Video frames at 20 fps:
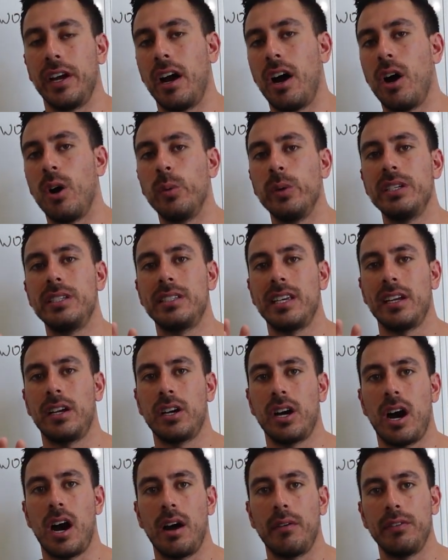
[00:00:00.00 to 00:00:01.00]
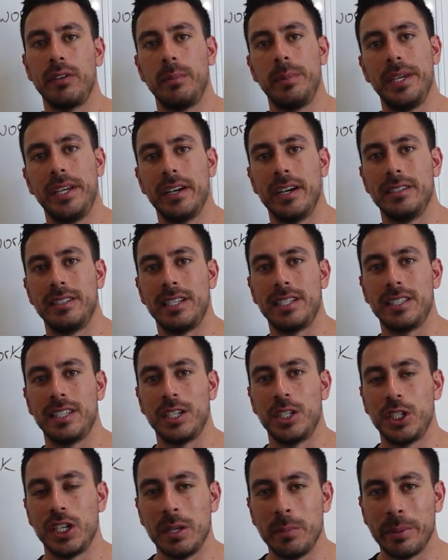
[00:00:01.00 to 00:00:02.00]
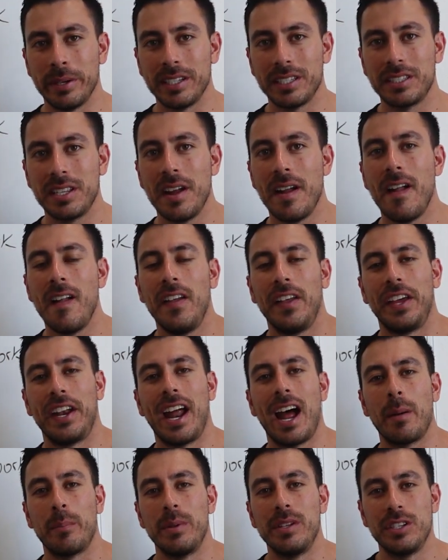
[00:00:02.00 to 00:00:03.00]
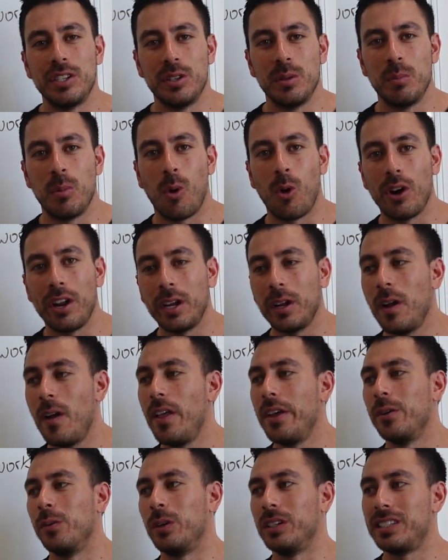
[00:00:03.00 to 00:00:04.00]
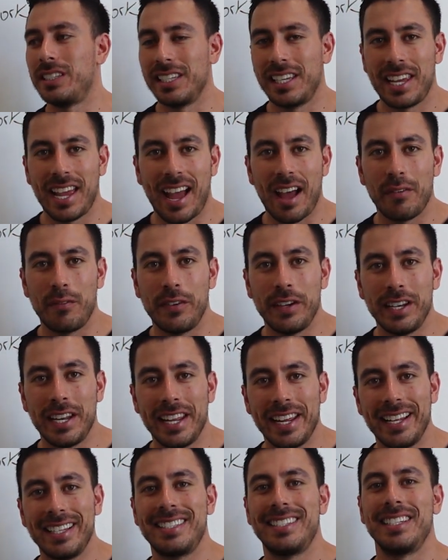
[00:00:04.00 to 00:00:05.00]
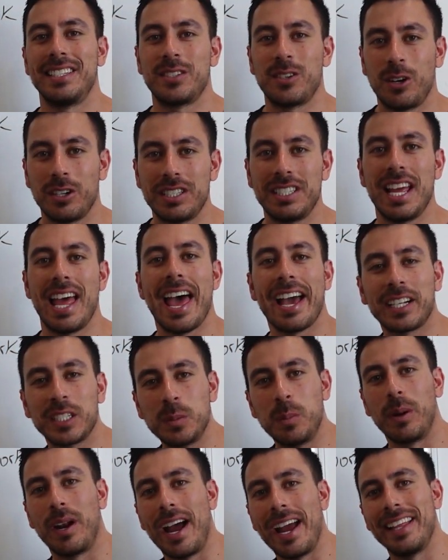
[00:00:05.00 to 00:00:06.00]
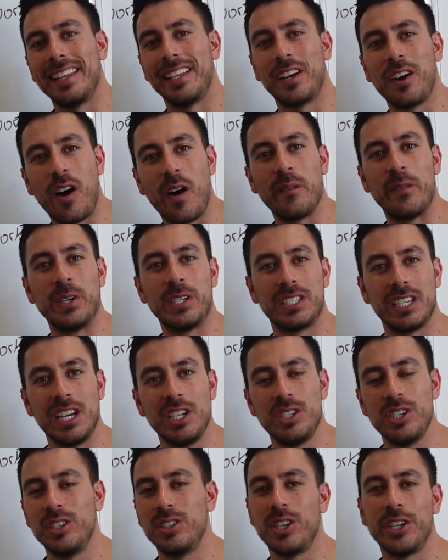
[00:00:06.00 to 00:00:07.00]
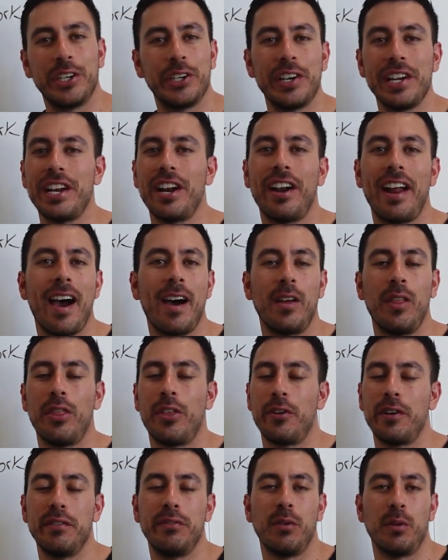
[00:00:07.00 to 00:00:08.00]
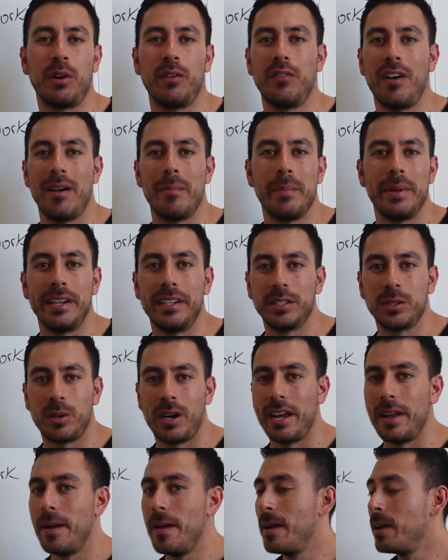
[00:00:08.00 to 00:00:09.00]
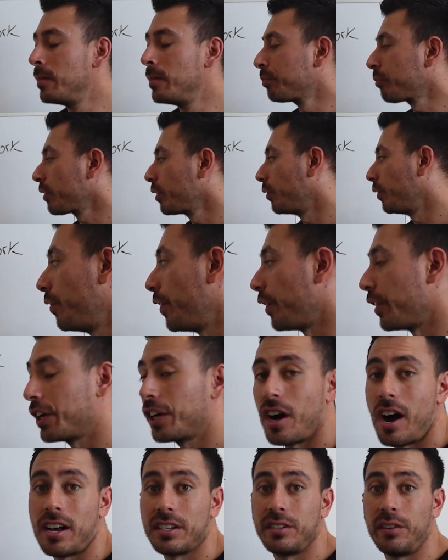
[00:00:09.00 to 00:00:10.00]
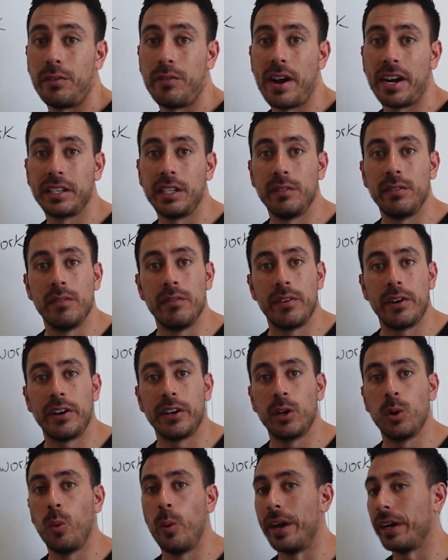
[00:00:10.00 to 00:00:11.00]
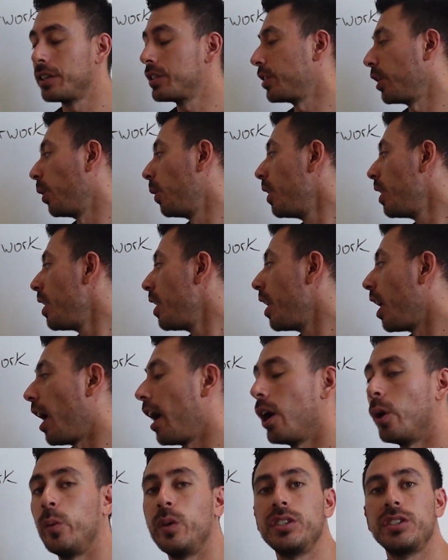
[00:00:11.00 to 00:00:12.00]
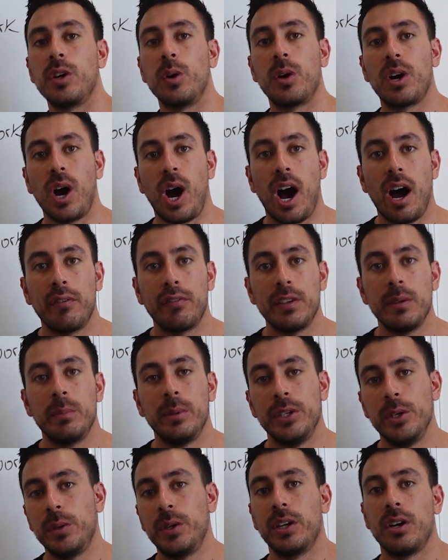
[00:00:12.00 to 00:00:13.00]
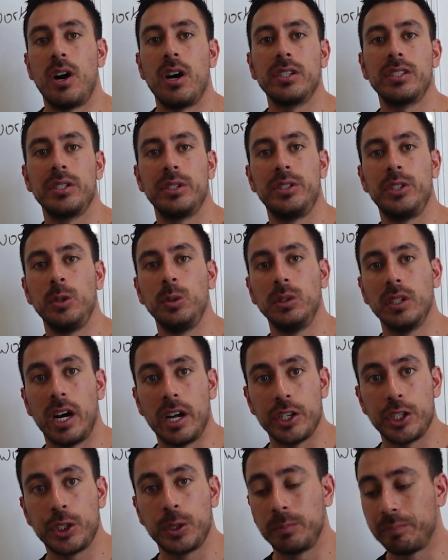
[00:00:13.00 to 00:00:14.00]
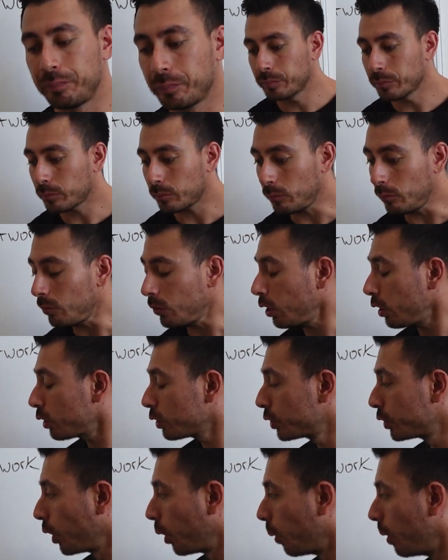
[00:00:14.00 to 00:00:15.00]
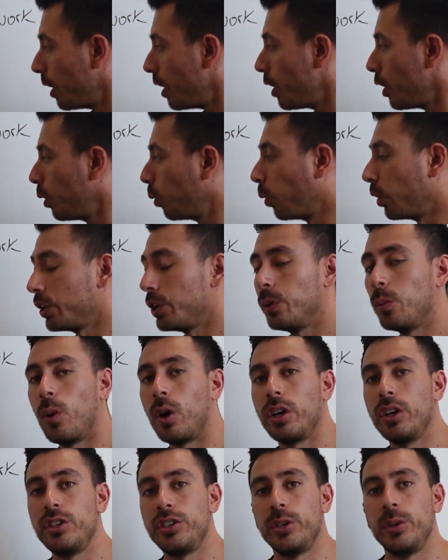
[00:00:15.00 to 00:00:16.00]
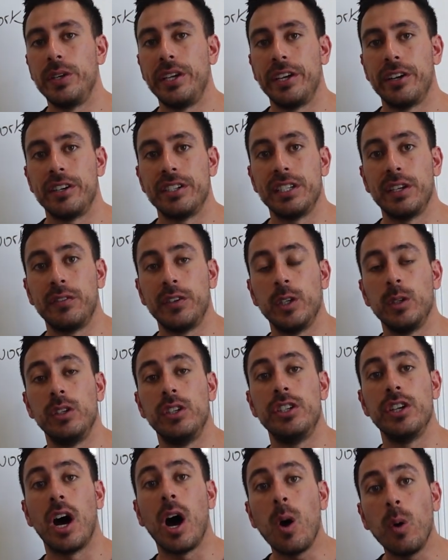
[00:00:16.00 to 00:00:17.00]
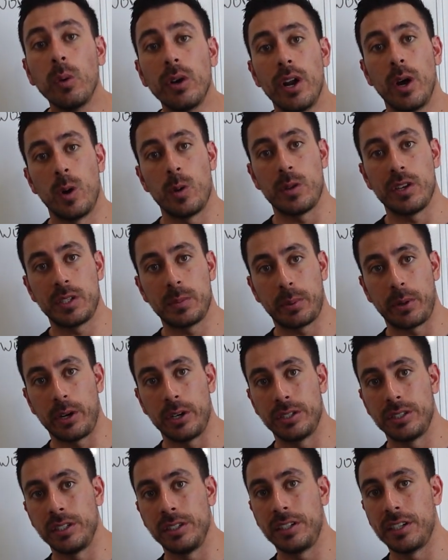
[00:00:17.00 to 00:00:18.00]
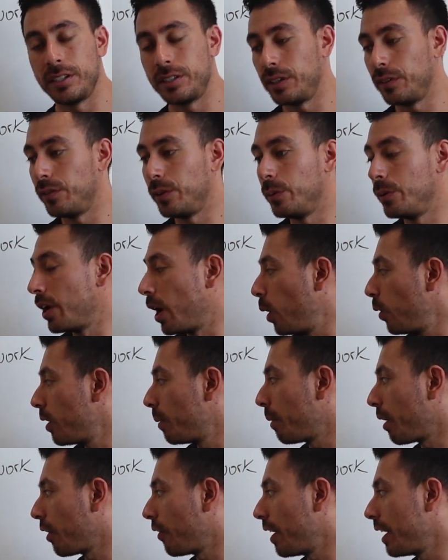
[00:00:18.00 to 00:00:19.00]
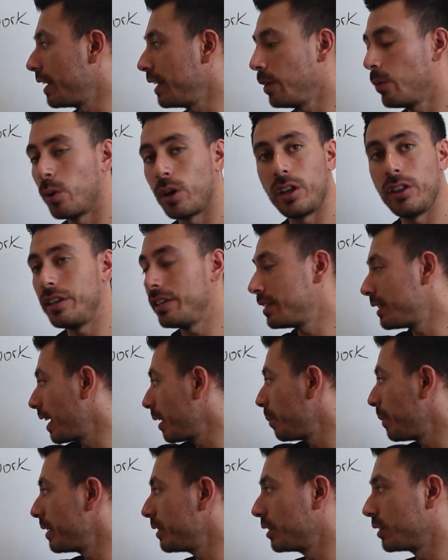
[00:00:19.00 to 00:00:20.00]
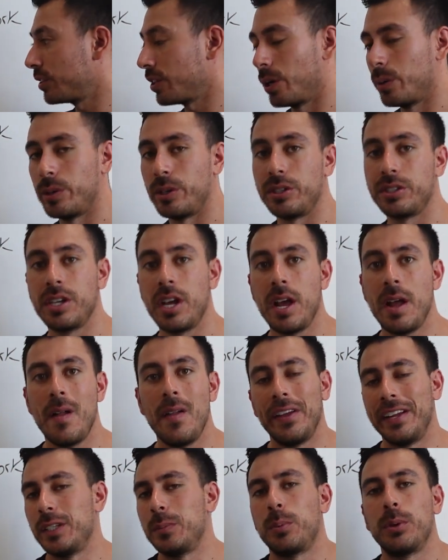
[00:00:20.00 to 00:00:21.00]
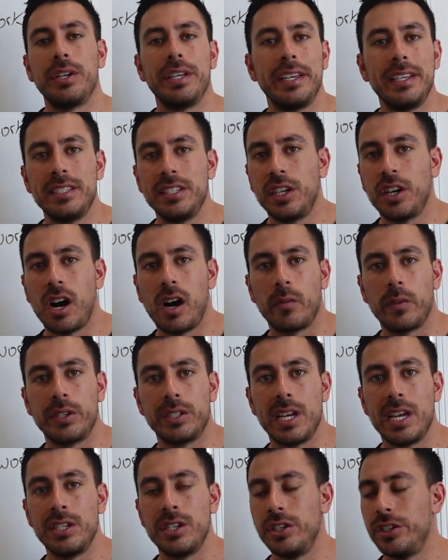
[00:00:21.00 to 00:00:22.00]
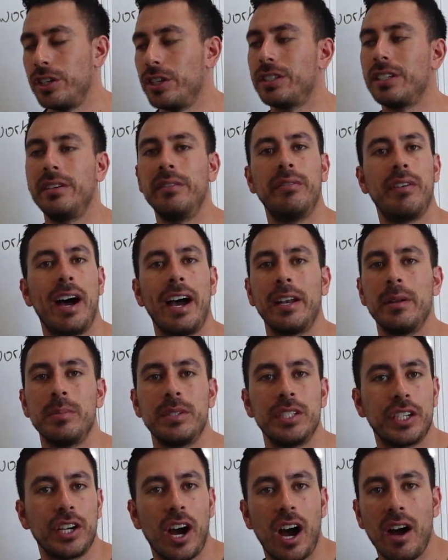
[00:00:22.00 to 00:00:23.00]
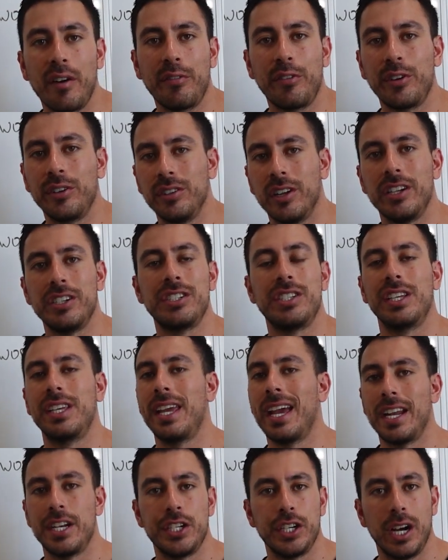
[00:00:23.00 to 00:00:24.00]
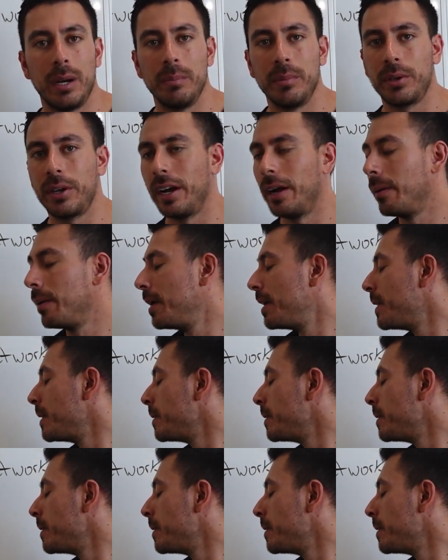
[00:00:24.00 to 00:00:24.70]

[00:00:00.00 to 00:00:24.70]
I always say coffee because it's the cheapest. It happens in the morning. Once the caffeine hits, it starts to expedite the conversation, so you're in and out in 30, 45 minutes, right? Very cost effective and very quick. So I always go coffee, but you can also do lunch. So what you want to do here is if you don't know this person, because if you know them already, one of these 10 business owners, it's pretty easy conversation. Just invite them to coffee or lunch to catch up, okay?